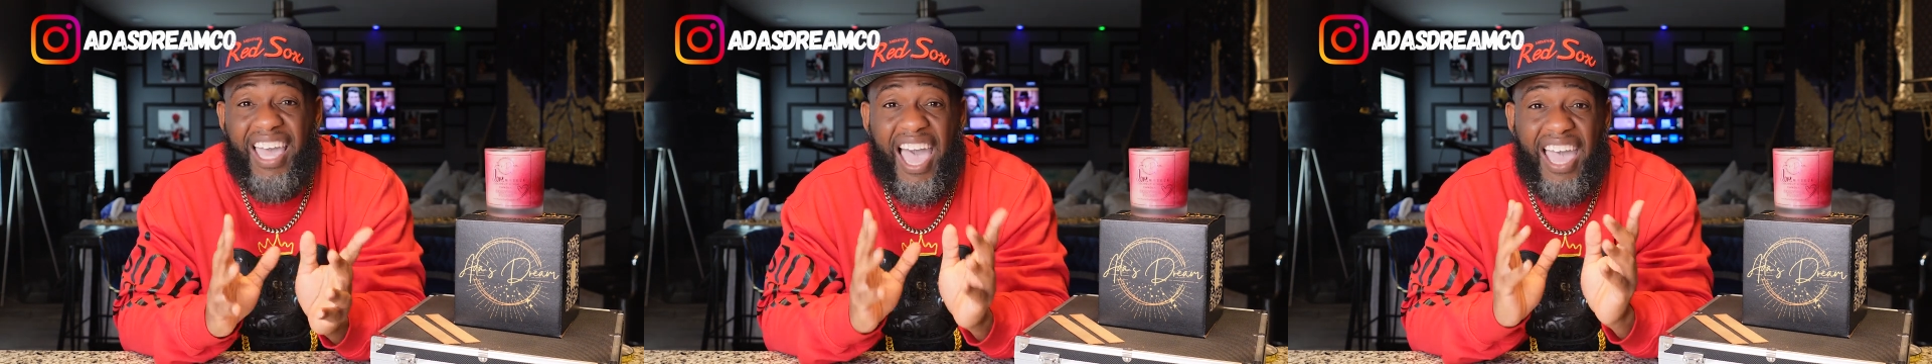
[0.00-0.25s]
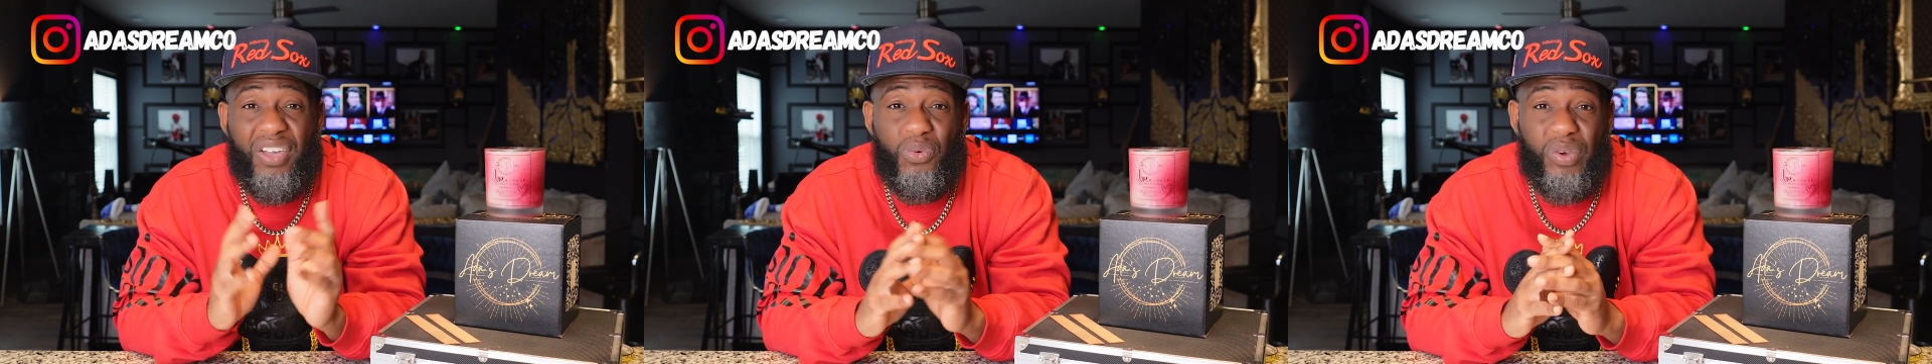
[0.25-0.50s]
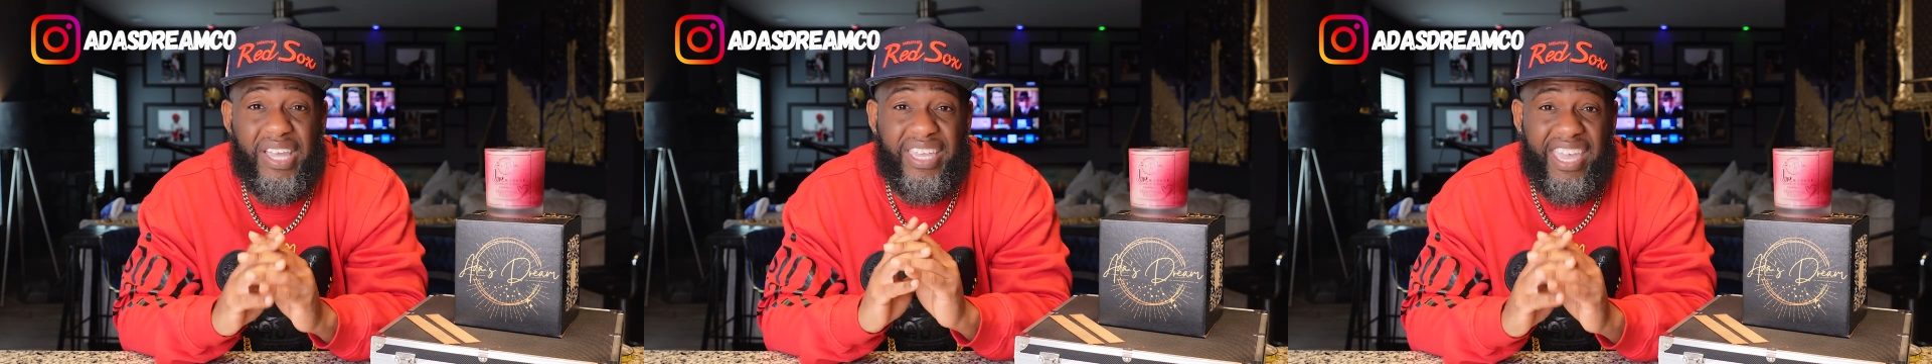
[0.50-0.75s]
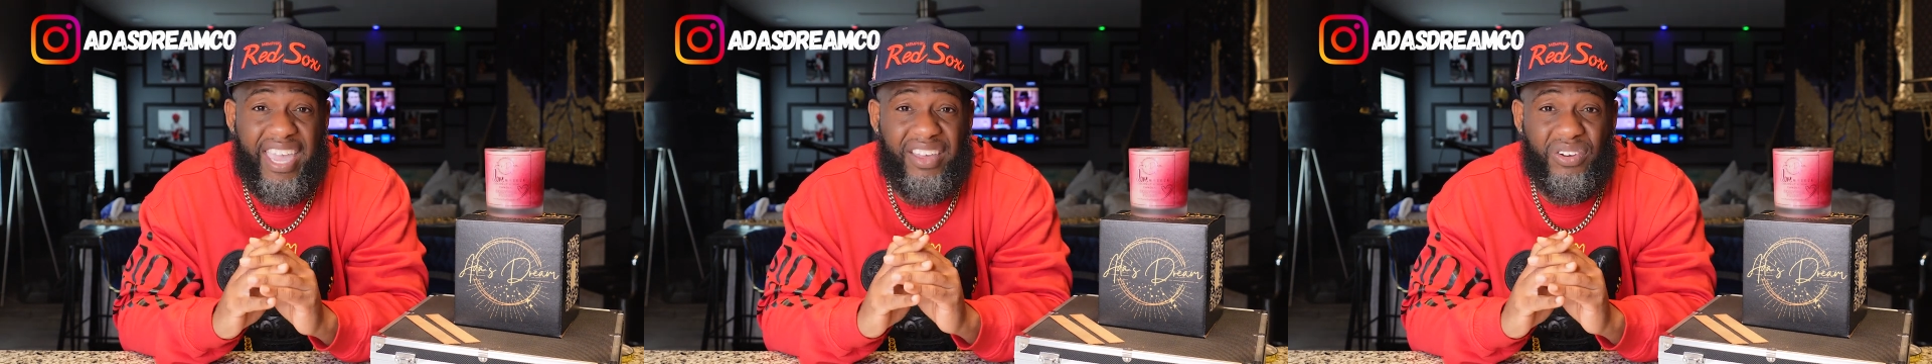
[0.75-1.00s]
Cotton wick
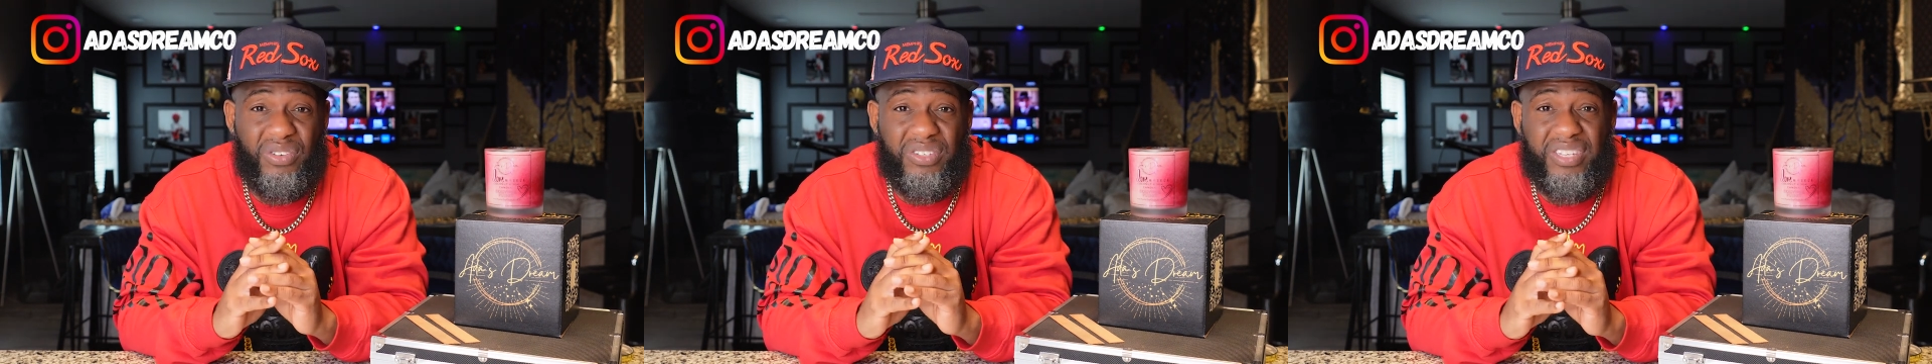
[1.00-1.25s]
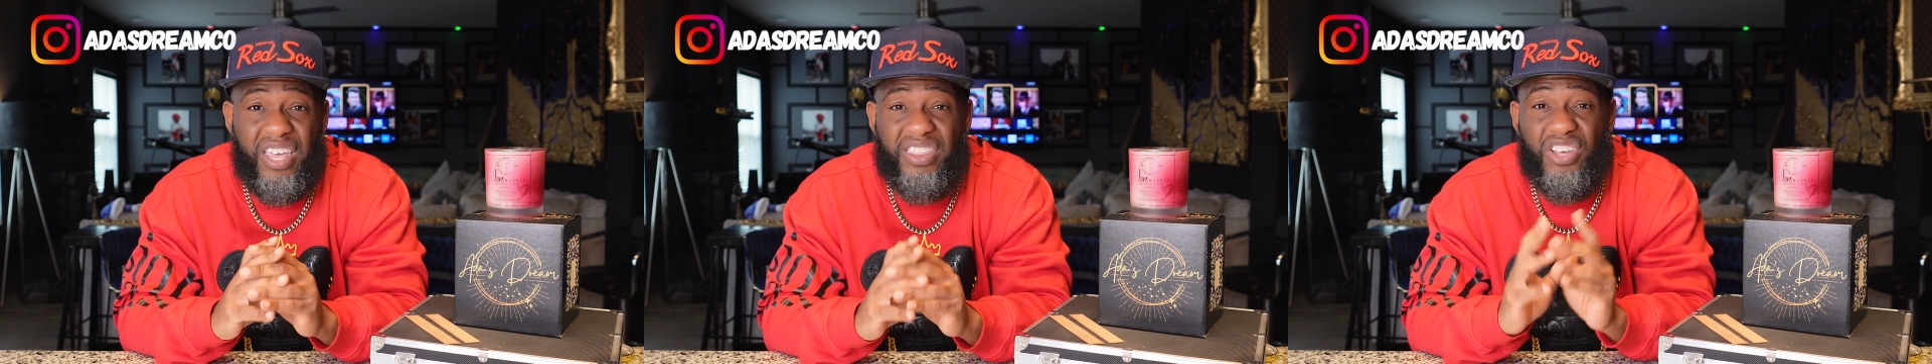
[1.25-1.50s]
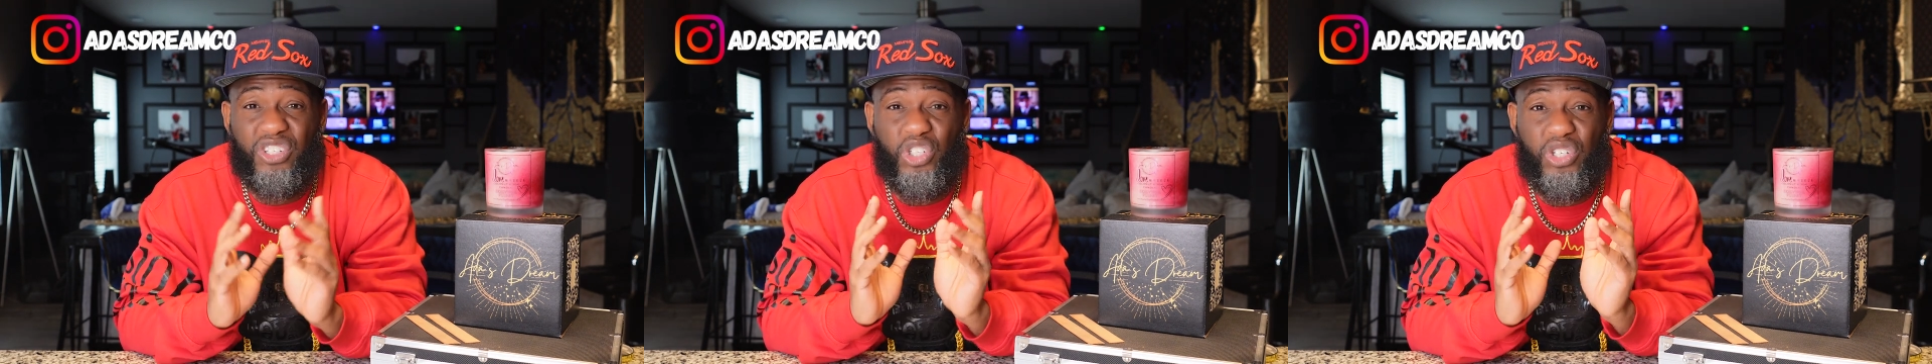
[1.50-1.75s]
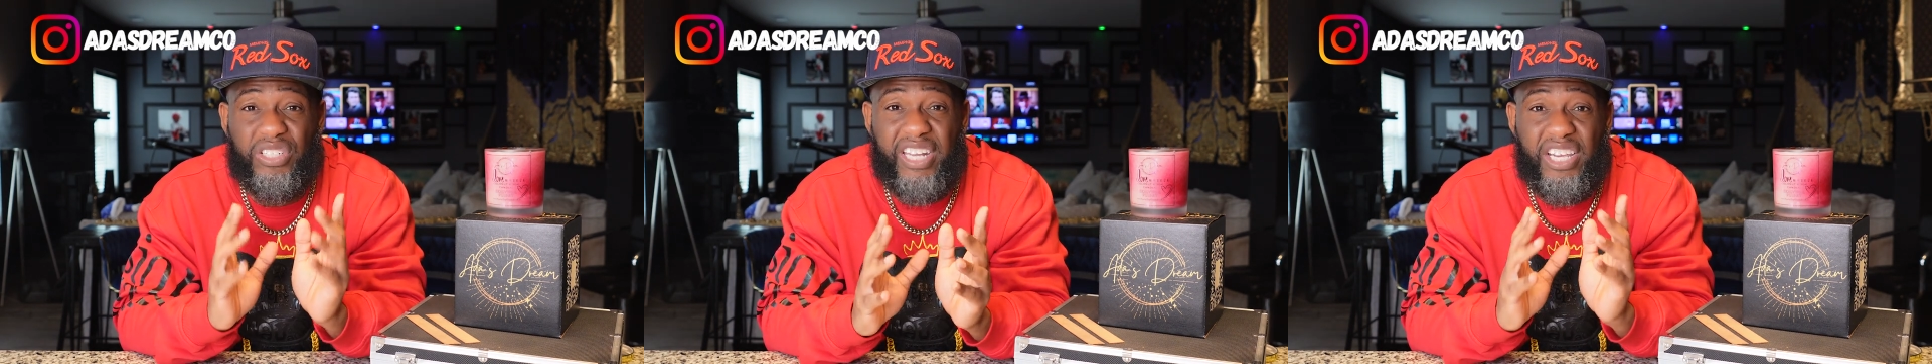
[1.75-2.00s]
candles, the
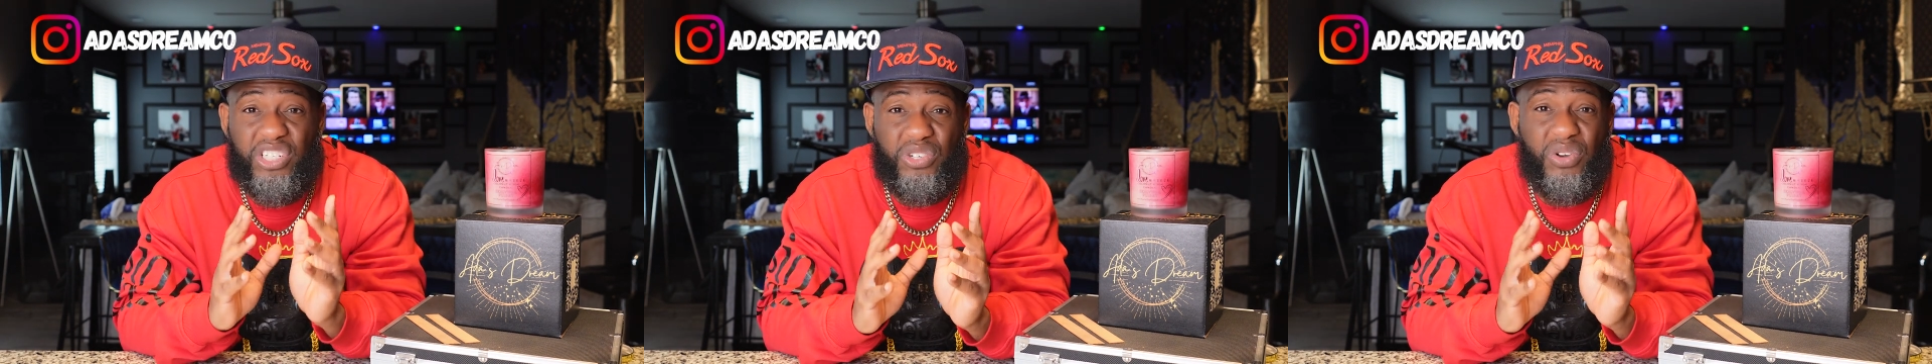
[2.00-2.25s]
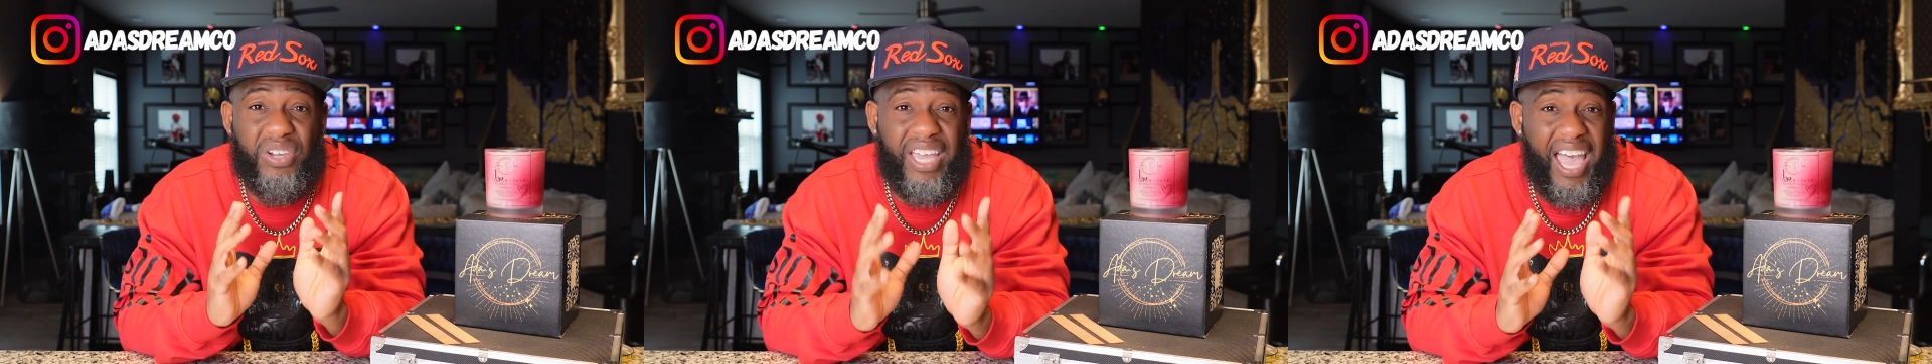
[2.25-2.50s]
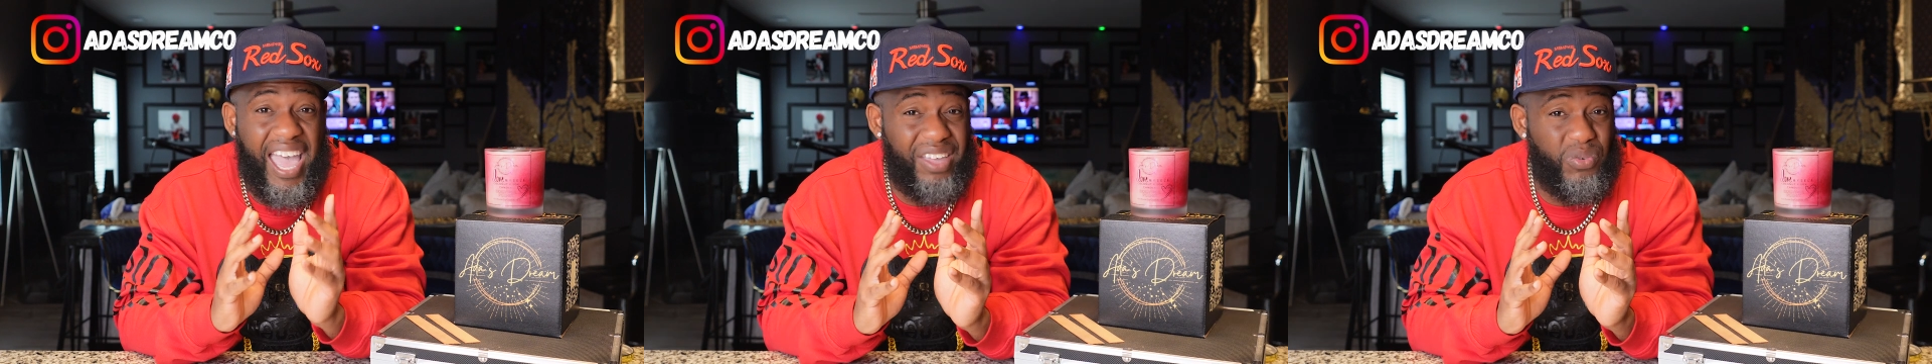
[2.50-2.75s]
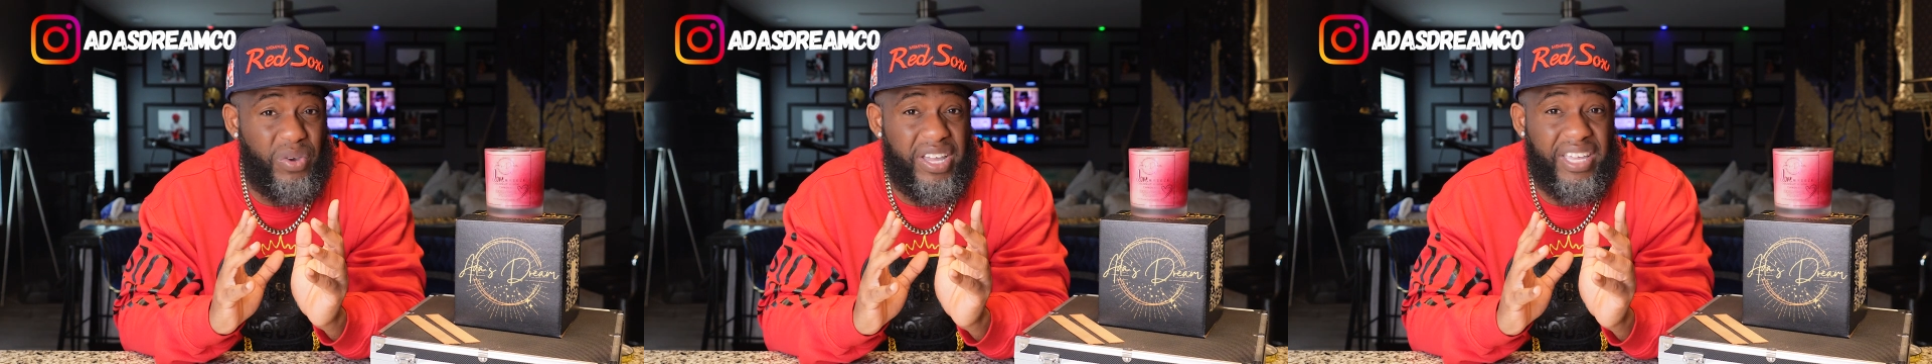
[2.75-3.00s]
traditional
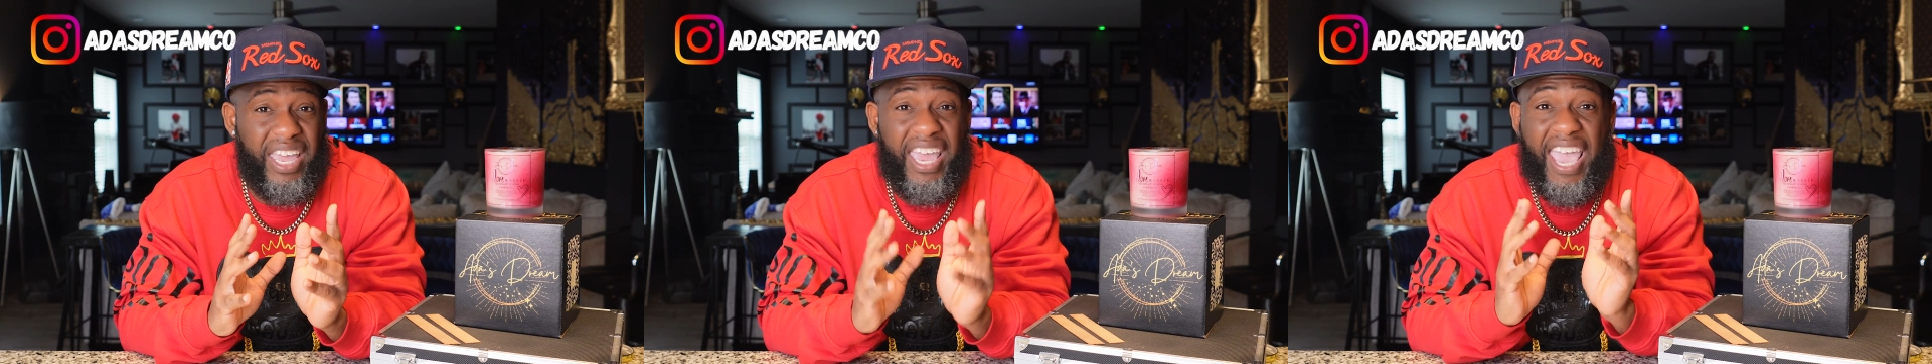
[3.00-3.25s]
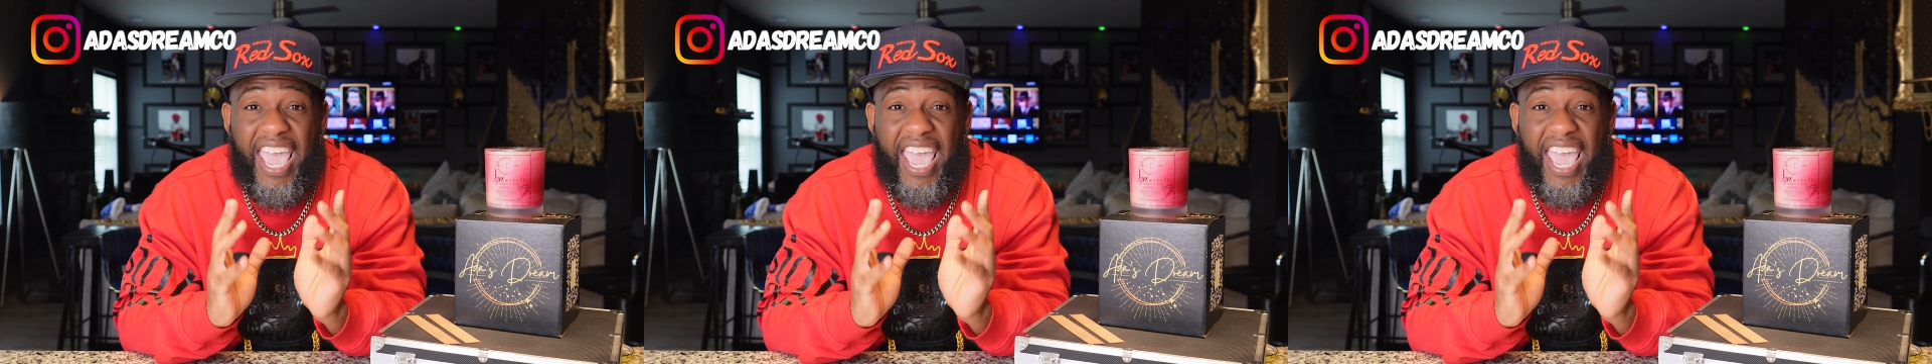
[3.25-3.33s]
cotton wick